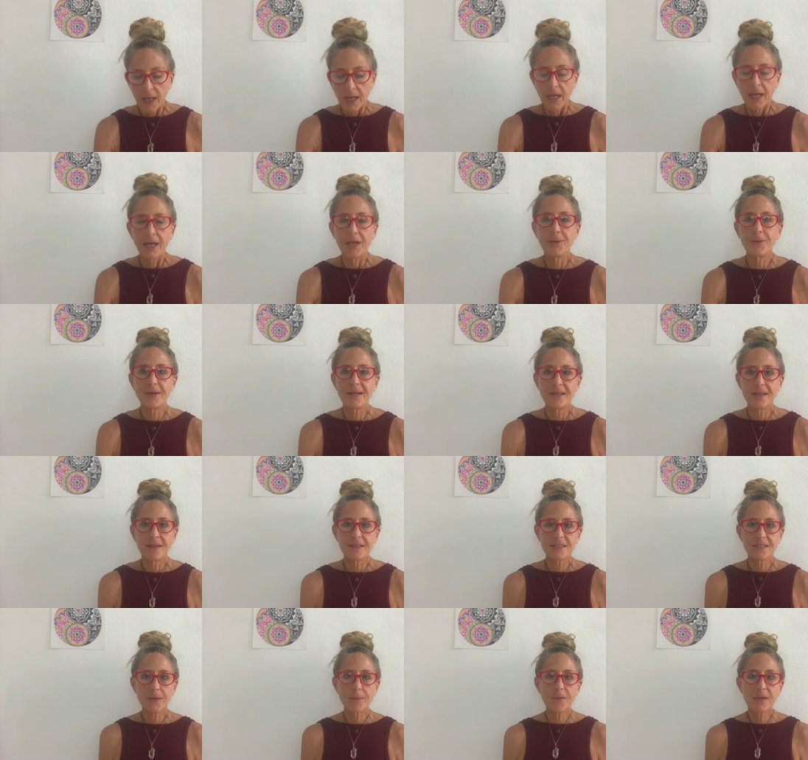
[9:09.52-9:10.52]
Anyway,
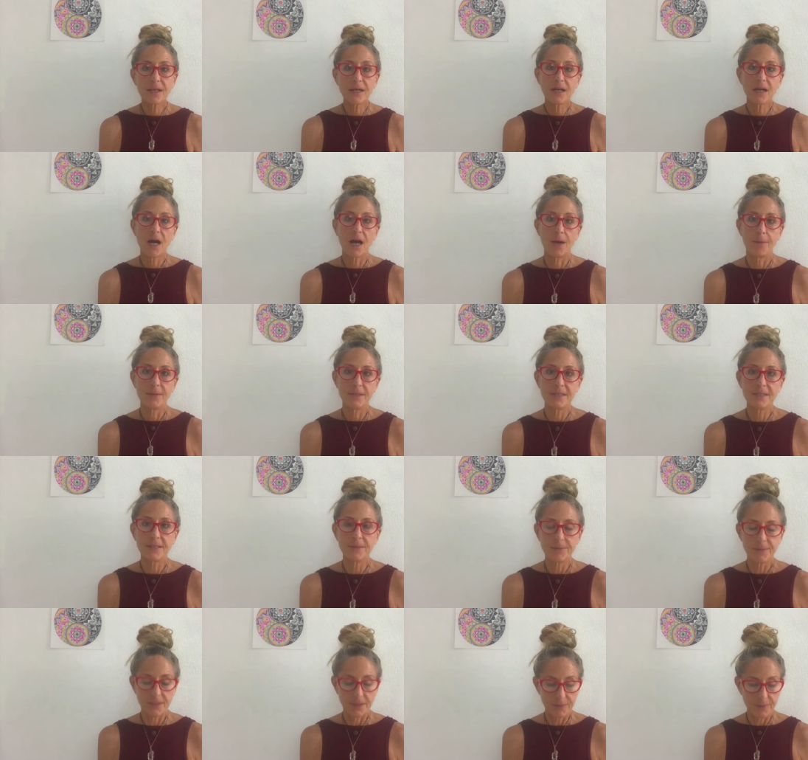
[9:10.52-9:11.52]
some of the common
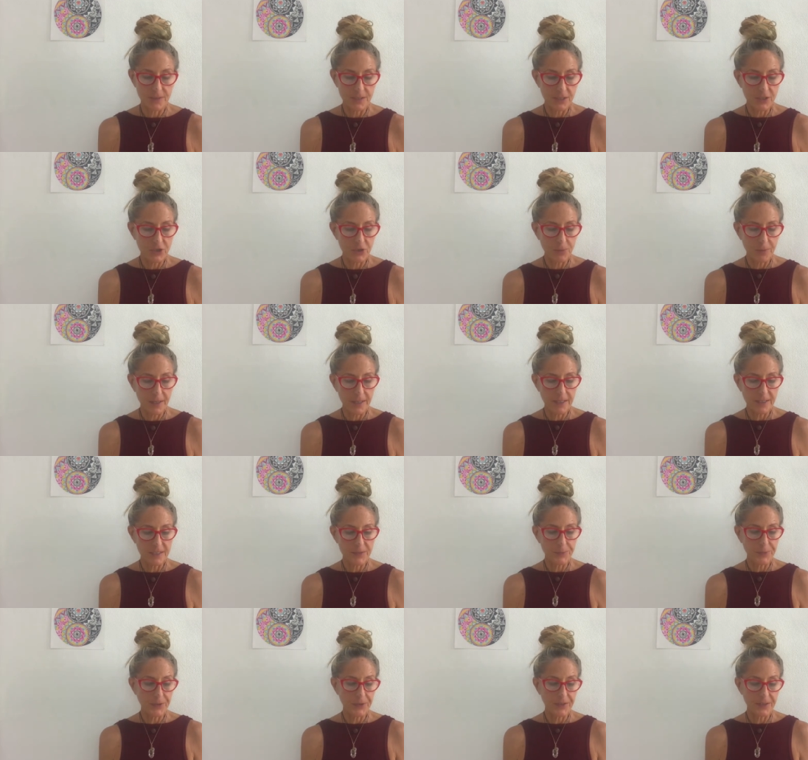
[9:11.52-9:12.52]
symptoms that you might
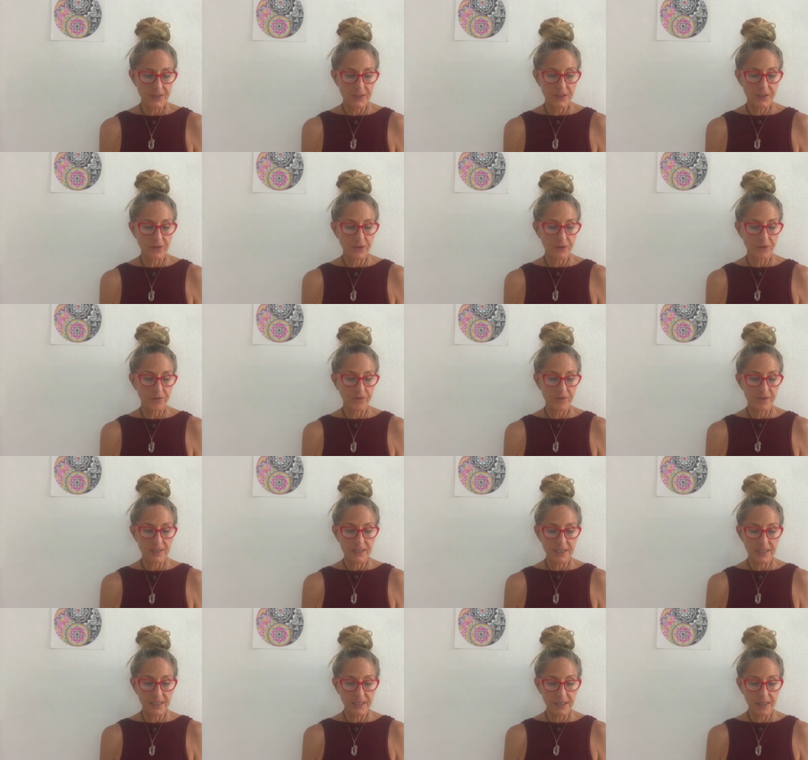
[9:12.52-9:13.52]
experience include
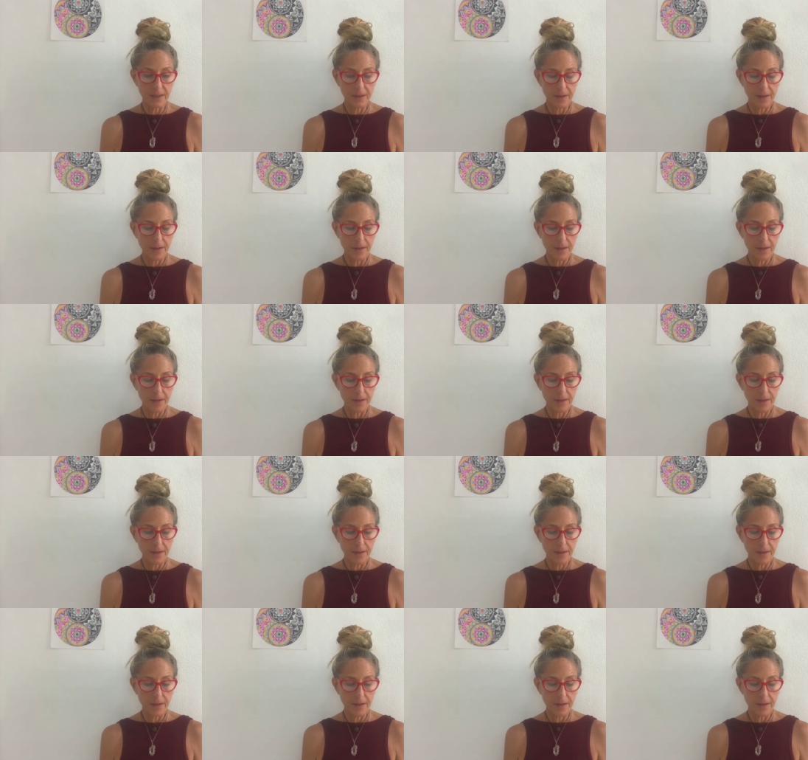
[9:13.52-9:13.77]
fatigue,